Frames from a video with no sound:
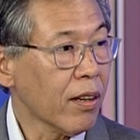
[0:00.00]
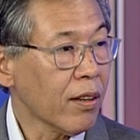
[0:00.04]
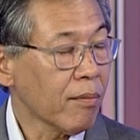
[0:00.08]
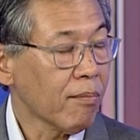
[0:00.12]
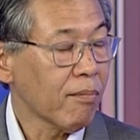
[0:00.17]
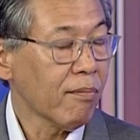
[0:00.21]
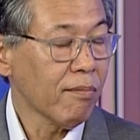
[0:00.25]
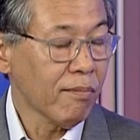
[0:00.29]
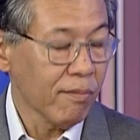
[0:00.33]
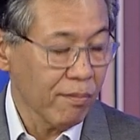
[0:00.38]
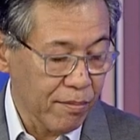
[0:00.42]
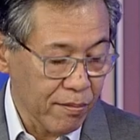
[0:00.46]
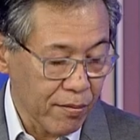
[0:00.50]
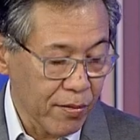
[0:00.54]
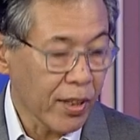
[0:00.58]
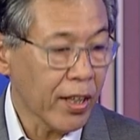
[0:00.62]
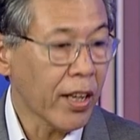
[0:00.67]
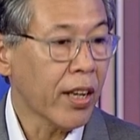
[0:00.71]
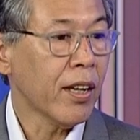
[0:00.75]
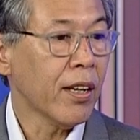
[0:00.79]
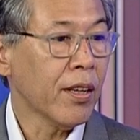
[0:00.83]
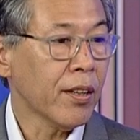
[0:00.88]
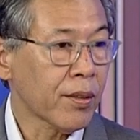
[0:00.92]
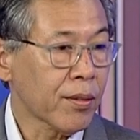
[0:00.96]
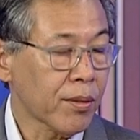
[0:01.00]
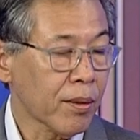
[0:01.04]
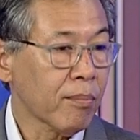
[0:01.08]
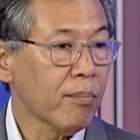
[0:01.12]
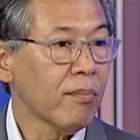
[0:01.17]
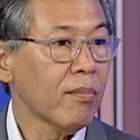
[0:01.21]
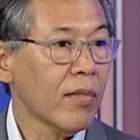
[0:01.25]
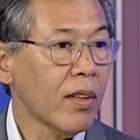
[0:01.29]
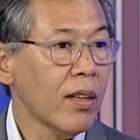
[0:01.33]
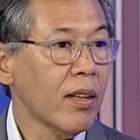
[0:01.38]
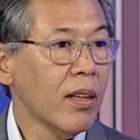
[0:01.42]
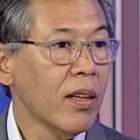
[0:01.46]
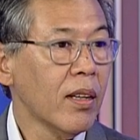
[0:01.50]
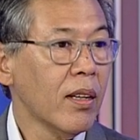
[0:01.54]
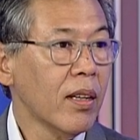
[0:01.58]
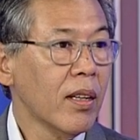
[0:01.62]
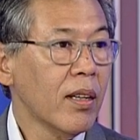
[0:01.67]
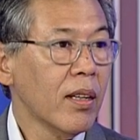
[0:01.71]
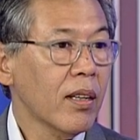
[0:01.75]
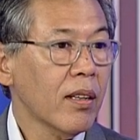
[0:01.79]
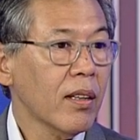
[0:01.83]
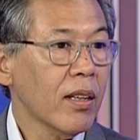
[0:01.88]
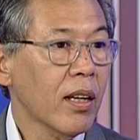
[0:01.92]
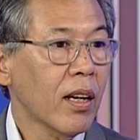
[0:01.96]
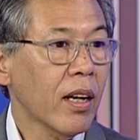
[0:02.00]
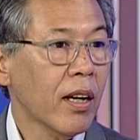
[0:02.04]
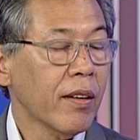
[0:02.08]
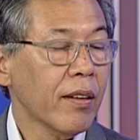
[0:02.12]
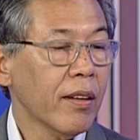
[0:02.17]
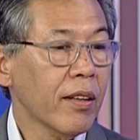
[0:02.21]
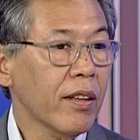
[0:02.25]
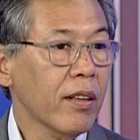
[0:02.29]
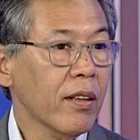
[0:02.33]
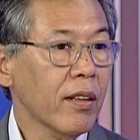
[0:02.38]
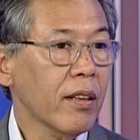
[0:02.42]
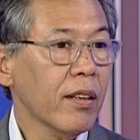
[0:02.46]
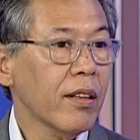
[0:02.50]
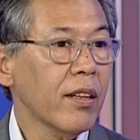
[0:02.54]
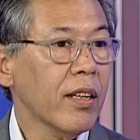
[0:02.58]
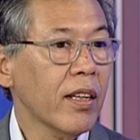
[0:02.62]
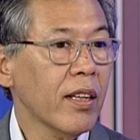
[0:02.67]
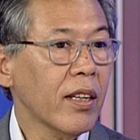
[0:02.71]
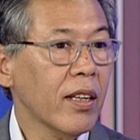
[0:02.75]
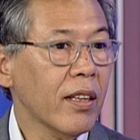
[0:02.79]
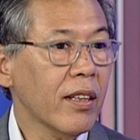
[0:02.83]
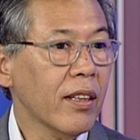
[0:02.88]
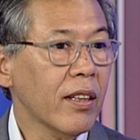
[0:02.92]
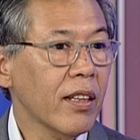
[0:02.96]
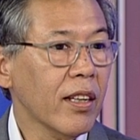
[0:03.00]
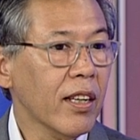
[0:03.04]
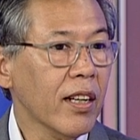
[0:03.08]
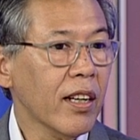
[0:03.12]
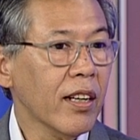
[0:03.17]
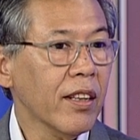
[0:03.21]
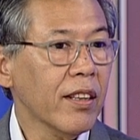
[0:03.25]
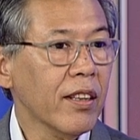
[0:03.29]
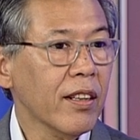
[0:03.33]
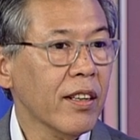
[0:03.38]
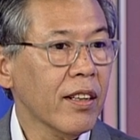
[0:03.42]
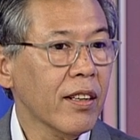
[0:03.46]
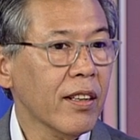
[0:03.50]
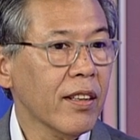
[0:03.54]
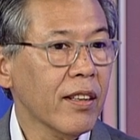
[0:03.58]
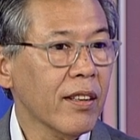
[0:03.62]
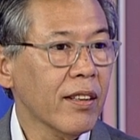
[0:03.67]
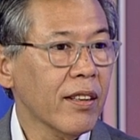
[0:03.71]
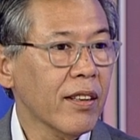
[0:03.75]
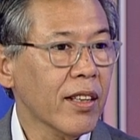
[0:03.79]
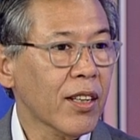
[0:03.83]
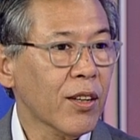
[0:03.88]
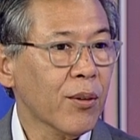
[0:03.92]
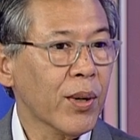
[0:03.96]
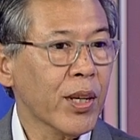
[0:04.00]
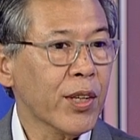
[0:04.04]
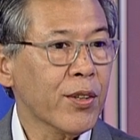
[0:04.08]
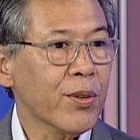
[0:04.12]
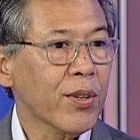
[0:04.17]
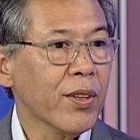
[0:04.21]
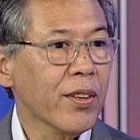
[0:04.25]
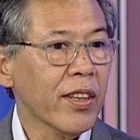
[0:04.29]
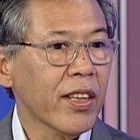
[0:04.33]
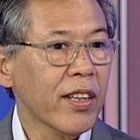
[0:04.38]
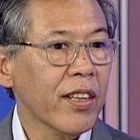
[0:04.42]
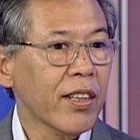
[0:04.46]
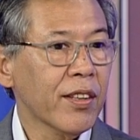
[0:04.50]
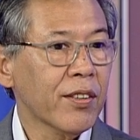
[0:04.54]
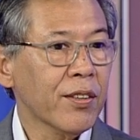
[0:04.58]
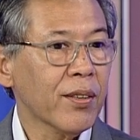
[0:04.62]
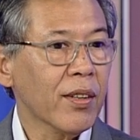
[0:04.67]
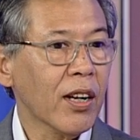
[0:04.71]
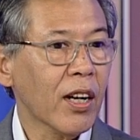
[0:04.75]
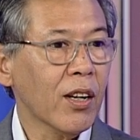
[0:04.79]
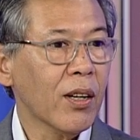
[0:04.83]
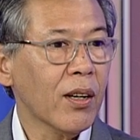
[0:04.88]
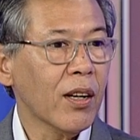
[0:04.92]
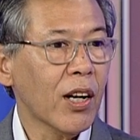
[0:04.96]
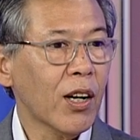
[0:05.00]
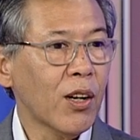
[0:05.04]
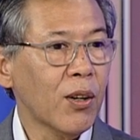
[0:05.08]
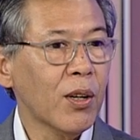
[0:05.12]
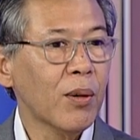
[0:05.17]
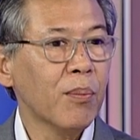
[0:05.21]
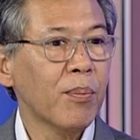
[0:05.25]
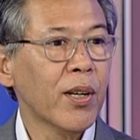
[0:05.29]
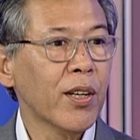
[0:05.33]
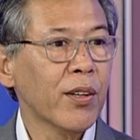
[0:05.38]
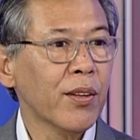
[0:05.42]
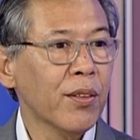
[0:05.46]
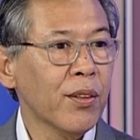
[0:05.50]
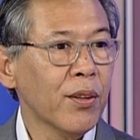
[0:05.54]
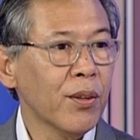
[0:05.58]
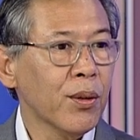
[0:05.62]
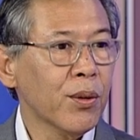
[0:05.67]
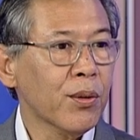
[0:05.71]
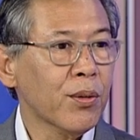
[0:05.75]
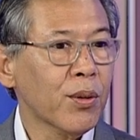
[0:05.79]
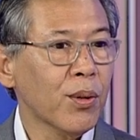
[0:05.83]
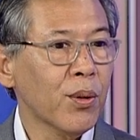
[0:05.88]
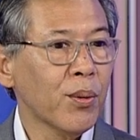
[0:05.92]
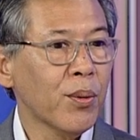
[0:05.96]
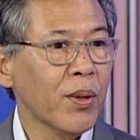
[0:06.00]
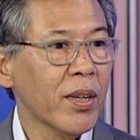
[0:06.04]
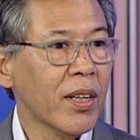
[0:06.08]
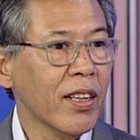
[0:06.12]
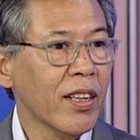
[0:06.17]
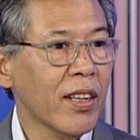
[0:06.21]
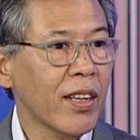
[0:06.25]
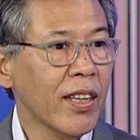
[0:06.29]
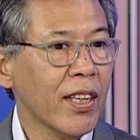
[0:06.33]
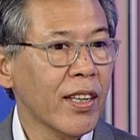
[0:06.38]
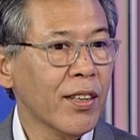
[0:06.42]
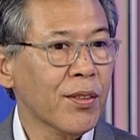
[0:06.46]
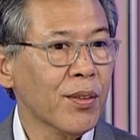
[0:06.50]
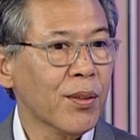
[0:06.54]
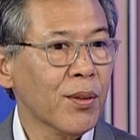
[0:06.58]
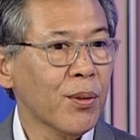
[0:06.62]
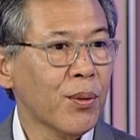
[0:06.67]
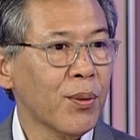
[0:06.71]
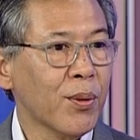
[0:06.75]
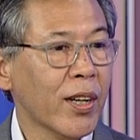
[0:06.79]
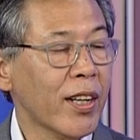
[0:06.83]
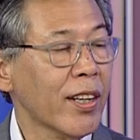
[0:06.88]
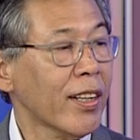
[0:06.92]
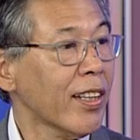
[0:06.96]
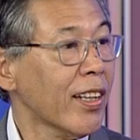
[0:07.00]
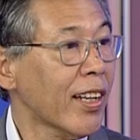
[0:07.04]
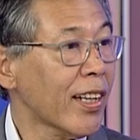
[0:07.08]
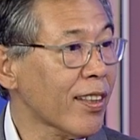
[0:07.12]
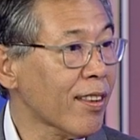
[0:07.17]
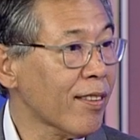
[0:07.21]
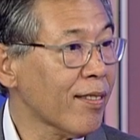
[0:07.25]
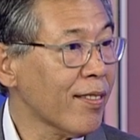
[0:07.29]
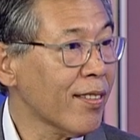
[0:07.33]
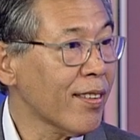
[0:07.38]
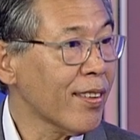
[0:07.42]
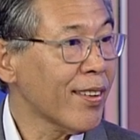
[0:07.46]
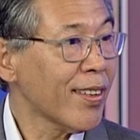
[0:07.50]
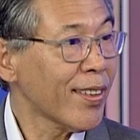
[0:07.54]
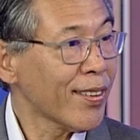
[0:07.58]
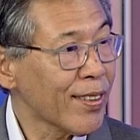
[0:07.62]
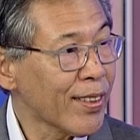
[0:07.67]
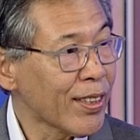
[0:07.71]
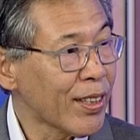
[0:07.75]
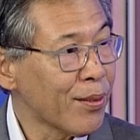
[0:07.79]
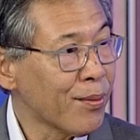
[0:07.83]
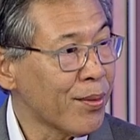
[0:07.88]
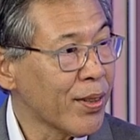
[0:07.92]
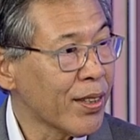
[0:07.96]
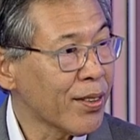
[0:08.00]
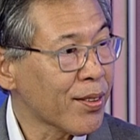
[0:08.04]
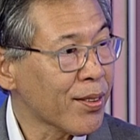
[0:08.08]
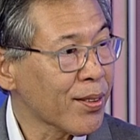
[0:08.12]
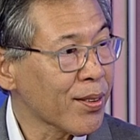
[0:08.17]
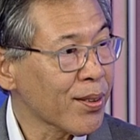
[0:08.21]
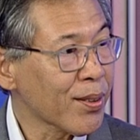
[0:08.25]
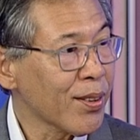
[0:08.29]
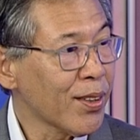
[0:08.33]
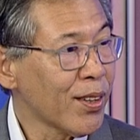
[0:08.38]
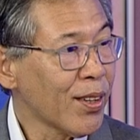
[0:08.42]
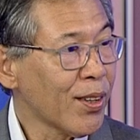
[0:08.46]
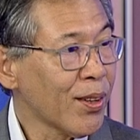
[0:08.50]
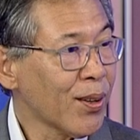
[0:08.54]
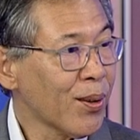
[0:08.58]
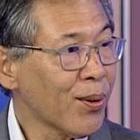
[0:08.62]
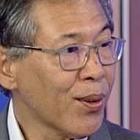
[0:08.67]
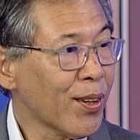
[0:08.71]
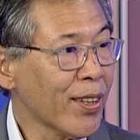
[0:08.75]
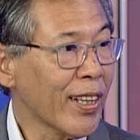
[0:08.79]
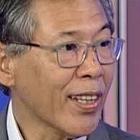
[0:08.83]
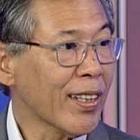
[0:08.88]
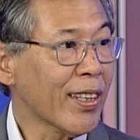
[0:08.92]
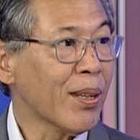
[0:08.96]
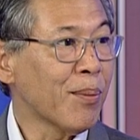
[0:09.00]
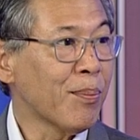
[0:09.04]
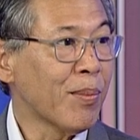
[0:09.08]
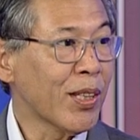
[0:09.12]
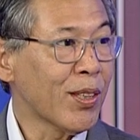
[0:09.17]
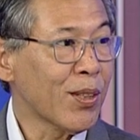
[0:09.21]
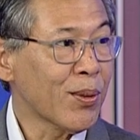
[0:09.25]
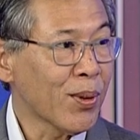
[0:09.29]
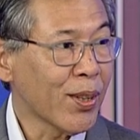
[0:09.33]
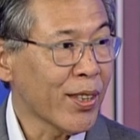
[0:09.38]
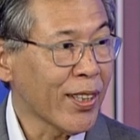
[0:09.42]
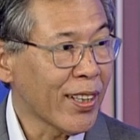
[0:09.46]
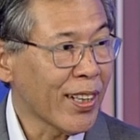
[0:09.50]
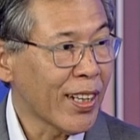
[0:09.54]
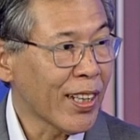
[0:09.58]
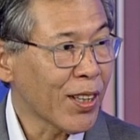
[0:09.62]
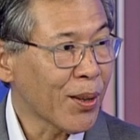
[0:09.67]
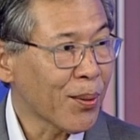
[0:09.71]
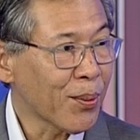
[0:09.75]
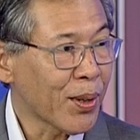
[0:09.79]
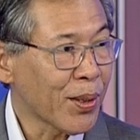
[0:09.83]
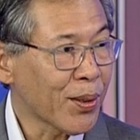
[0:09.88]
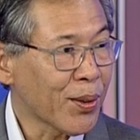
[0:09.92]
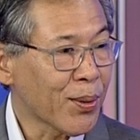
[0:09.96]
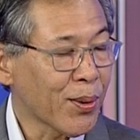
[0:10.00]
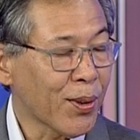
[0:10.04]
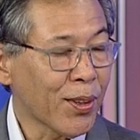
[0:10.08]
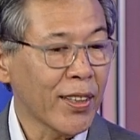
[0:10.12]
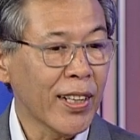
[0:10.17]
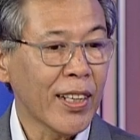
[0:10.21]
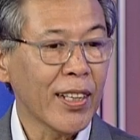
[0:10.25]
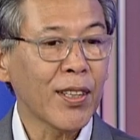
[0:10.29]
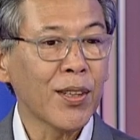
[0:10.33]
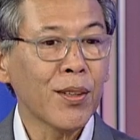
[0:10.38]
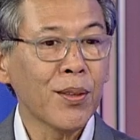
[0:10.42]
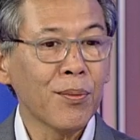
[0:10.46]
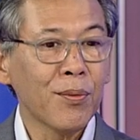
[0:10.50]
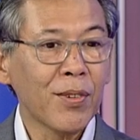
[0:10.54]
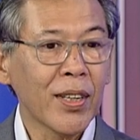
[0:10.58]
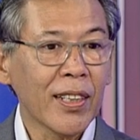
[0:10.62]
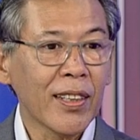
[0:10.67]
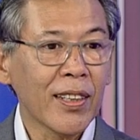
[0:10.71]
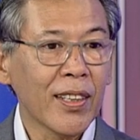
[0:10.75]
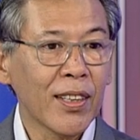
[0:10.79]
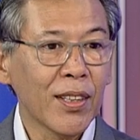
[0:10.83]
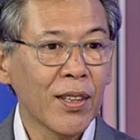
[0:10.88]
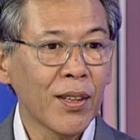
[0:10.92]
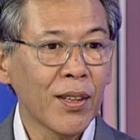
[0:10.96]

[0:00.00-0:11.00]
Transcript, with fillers: the Supreme Court eventually. Yes. Mm. Yeah, the, the other the question there is how, how about those who were released who are not recidivists, who are not habitual delinquents, who are not convicted